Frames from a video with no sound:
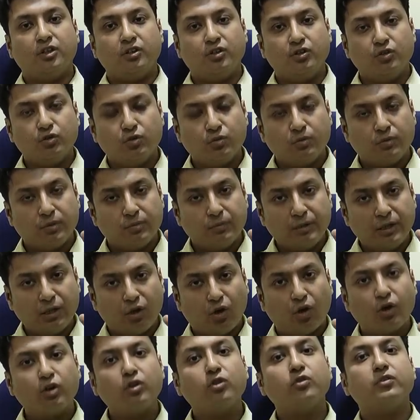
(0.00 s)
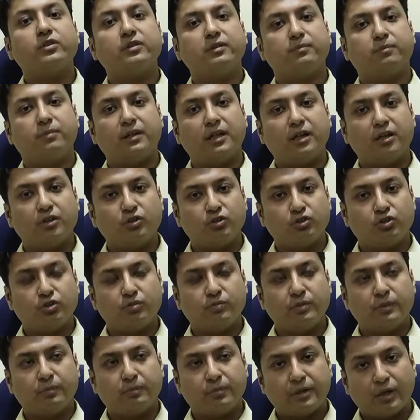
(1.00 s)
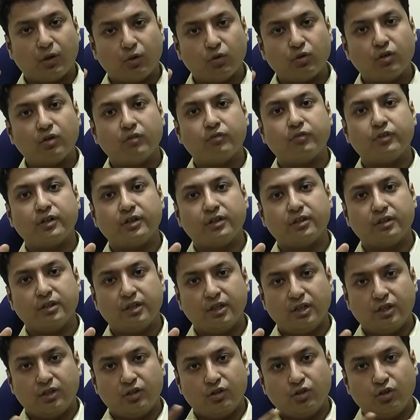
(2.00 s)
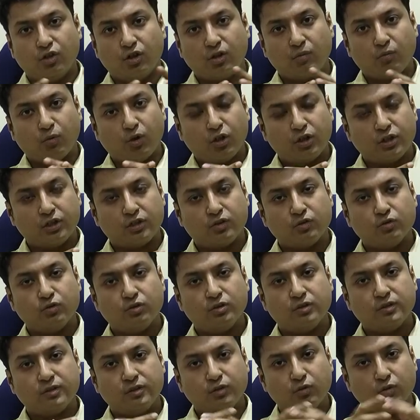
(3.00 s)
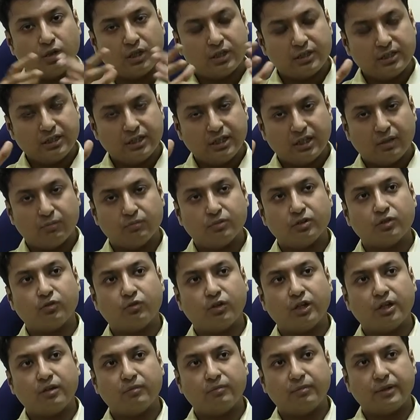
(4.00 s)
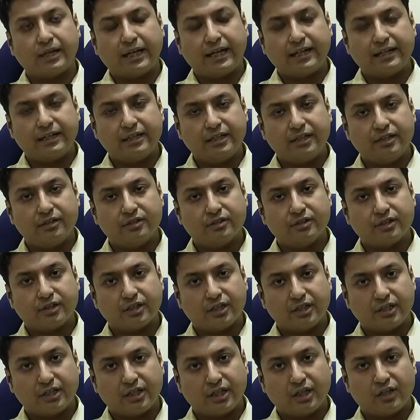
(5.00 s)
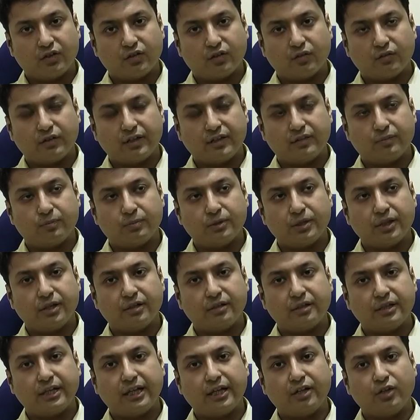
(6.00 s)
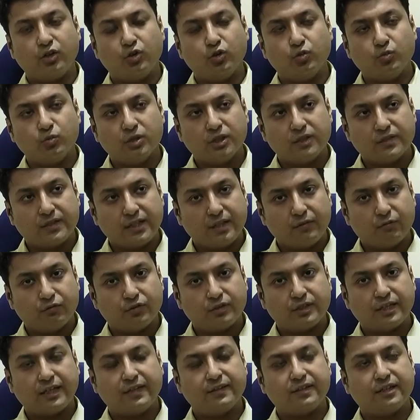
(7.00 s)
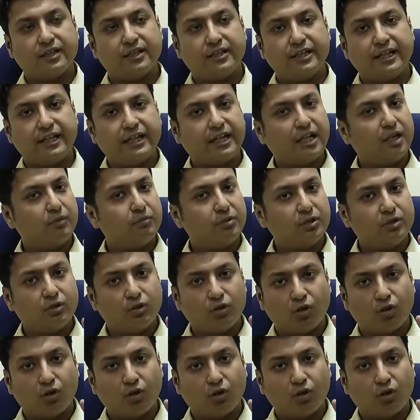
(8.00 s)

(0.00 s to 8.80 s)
You belong to Cipla, you should be proud of it. Your molecules, you are the #1 brand leader in case of respiratory, and you must emphasize that there can be a